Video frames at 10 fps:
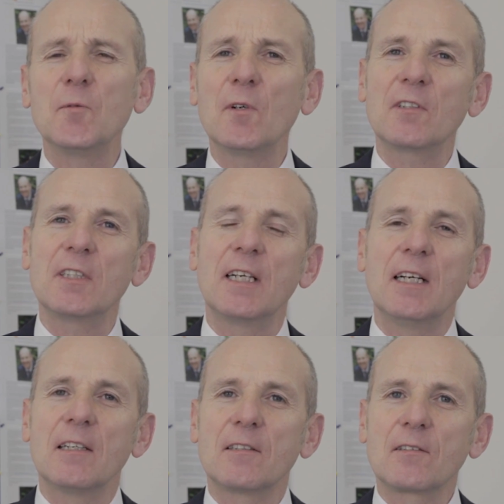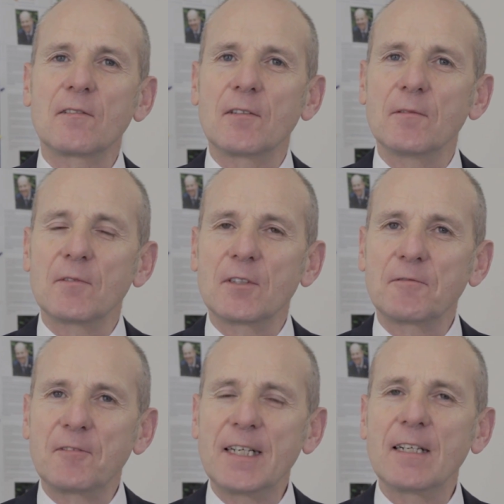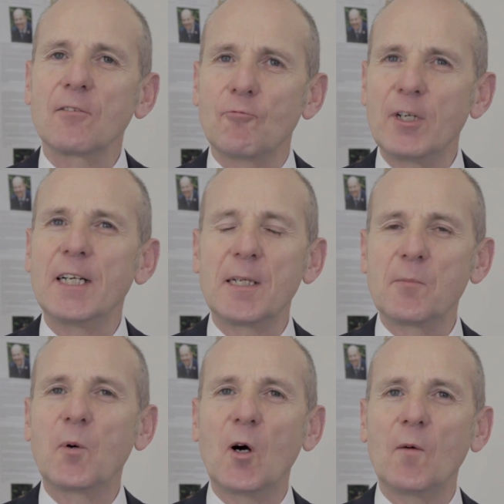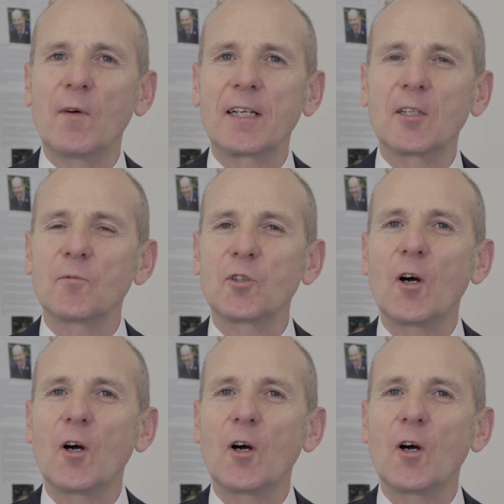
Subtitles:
We wanted them to feel really important when they come. So